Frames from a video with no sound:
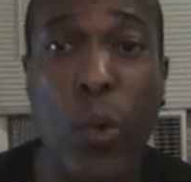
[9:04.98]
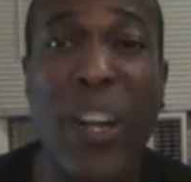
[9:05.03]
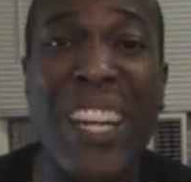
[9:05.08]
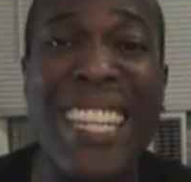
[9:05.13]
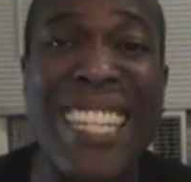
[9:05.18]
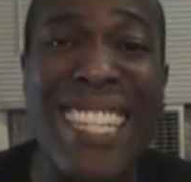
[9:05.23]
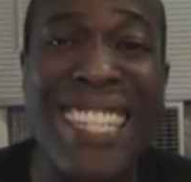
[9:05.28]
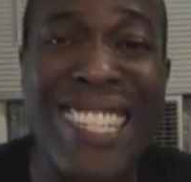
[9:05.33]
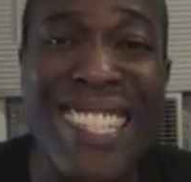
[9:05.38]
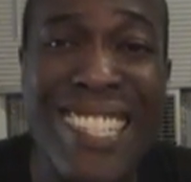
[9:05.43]
what
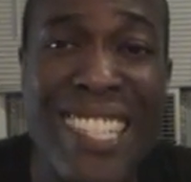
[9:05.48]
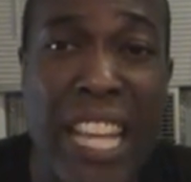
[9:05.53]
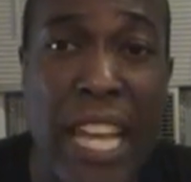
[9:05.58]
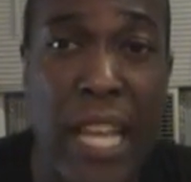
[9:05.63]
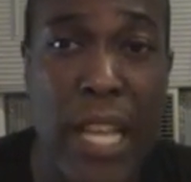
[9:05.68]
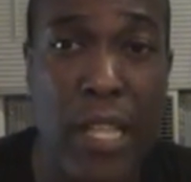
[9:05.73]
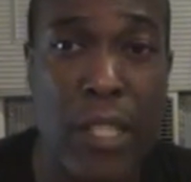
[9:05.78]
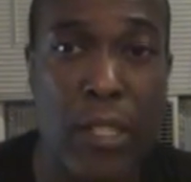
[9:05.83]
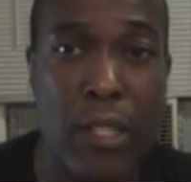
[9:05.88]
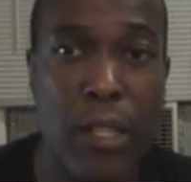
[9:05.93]
he
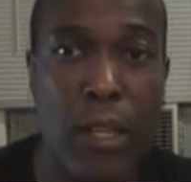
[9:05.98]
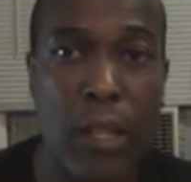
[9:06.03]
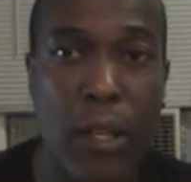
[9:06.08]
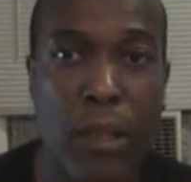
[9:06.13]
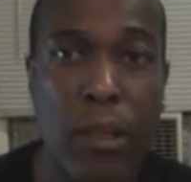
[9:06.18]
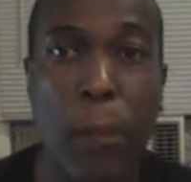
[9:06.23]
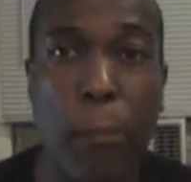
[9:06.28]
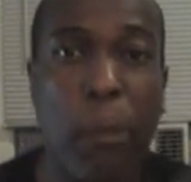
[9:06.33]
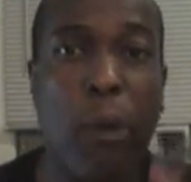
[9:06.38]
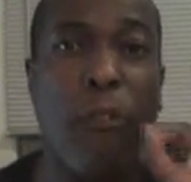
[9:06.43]
says.
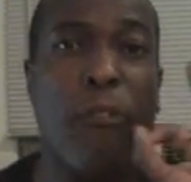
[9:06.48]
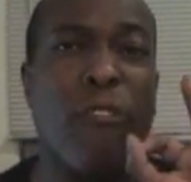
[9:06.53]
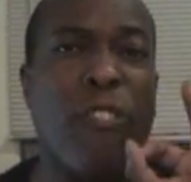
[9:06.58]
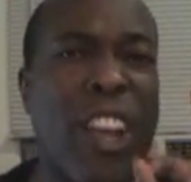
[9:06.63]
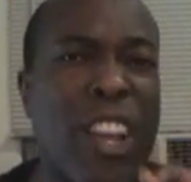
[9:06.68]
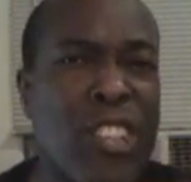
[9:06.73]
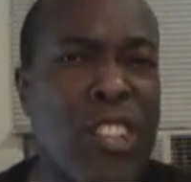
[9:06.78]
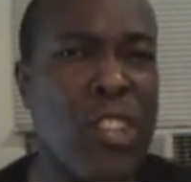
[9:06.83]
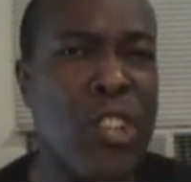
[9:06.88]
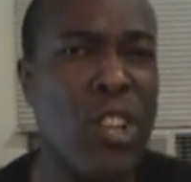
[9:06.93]
The
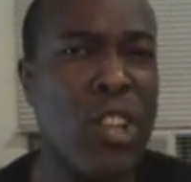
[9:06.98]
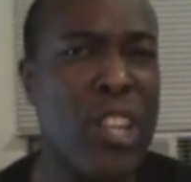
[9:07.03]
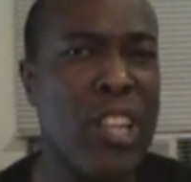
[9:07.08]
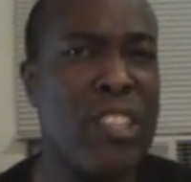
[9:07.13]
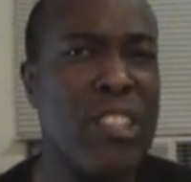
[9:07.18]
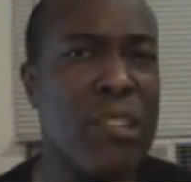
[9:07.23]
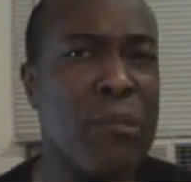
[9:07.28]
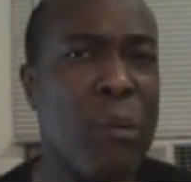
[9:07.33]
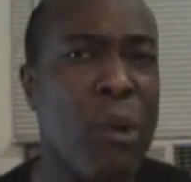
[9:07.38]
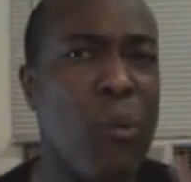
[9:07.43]

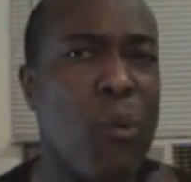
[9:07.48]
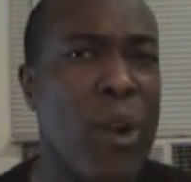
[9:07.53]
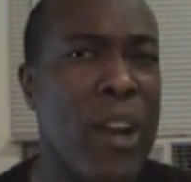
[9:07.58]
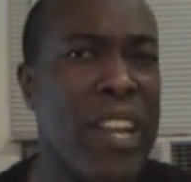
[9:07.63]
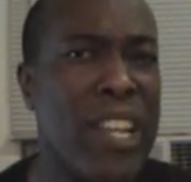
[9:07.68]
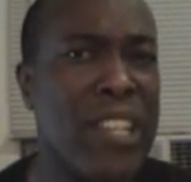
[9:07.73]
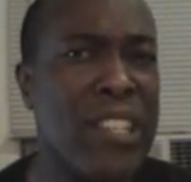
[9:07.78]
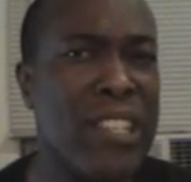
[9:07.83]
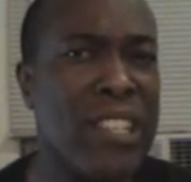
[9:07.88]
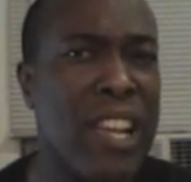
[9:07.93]
professionalism of what
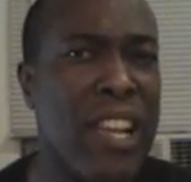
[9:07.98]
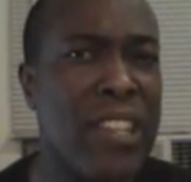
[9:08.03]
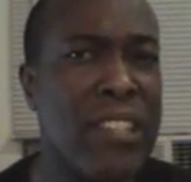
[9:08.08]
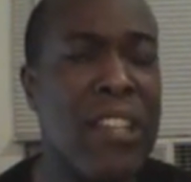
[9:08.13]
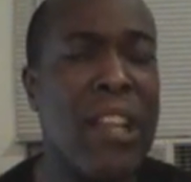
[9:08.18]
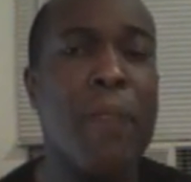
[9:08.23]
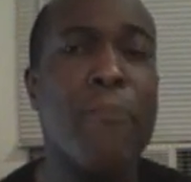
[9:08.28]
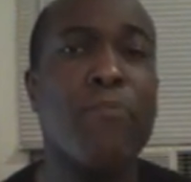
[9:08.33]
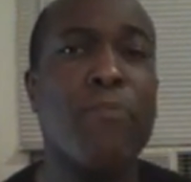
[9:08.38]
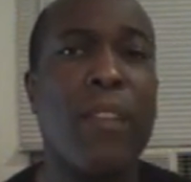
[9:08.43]
he says
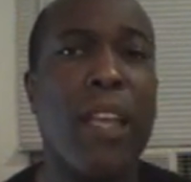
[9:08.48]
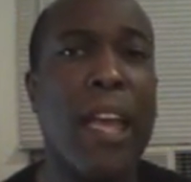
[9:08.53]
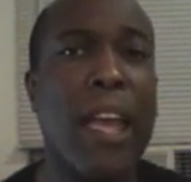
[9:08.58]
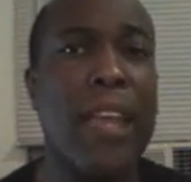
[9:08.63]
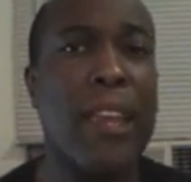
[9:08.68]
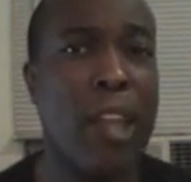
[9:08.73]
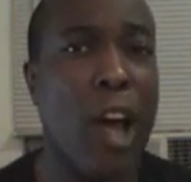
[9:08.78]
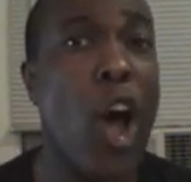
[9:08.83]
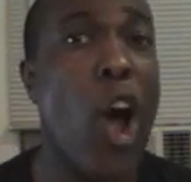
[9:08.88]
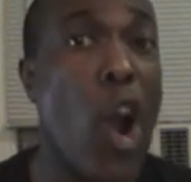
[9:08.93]

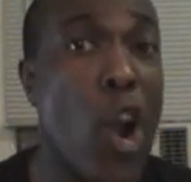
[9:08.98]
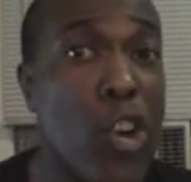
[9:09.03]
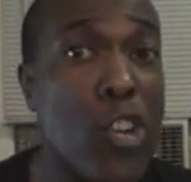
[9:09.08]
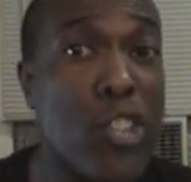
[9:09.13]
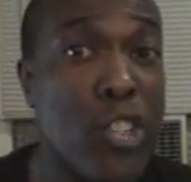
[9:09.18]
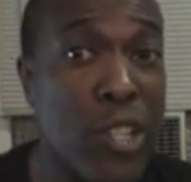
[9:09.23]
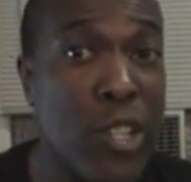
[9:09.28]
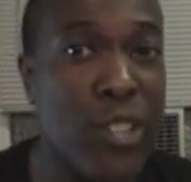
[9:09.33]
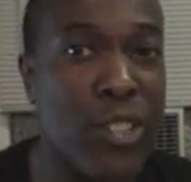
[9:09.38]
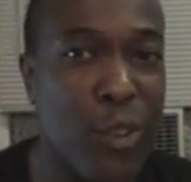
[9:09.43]
and the
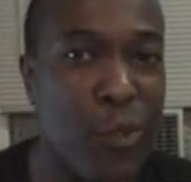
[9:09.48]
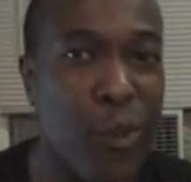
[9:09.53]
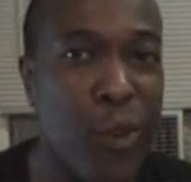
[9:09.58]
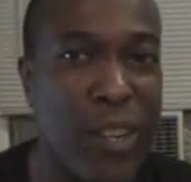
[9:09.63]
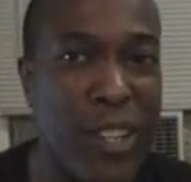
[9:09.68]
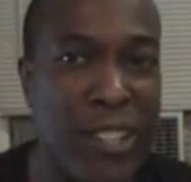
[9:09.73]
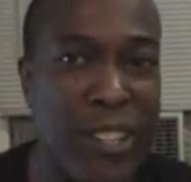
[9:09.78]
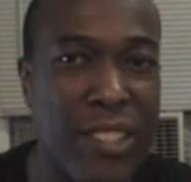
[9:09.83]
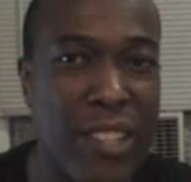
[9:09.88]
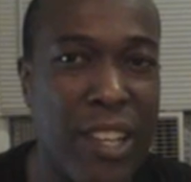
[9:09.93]
harshness of
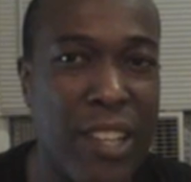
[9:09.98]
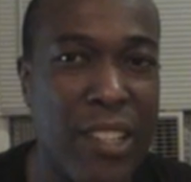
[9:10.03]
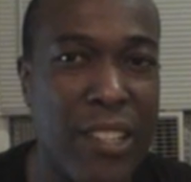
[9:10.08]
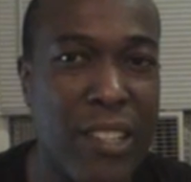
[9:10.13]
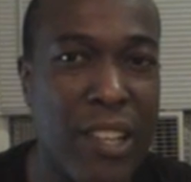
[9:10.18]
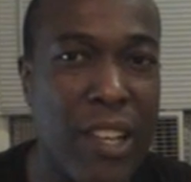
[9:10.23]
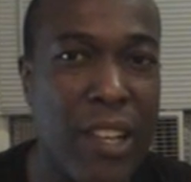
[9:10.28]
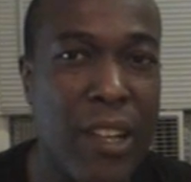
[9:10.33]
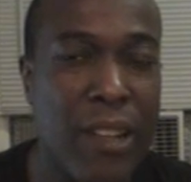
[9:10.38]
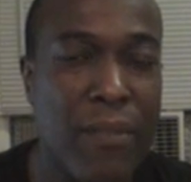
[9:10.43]
what he says.